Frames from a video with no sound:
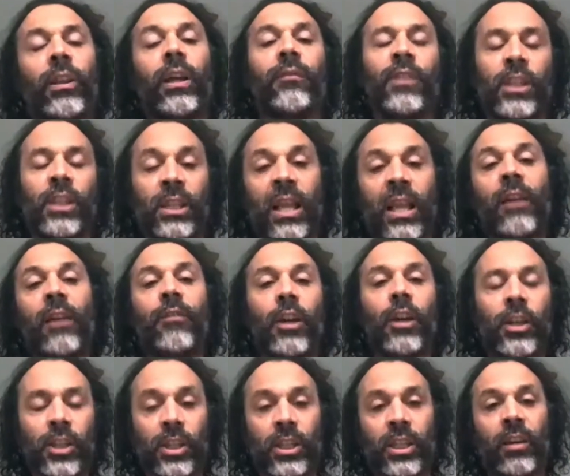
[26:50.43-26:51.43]
there's a
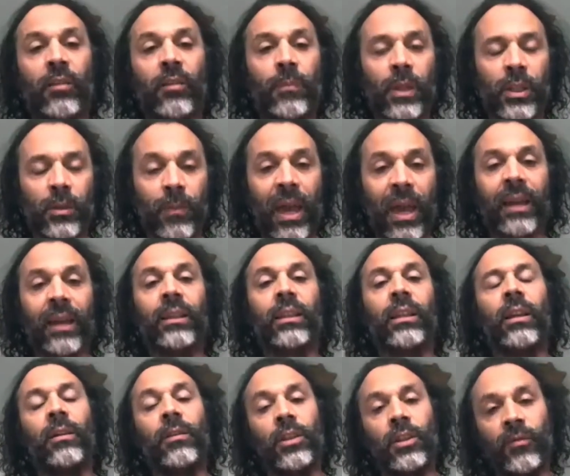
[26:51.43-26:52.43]
diversity of
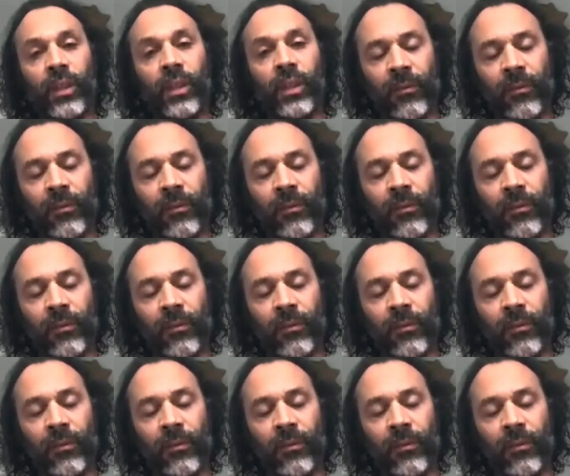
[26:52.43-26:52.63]
perspectives,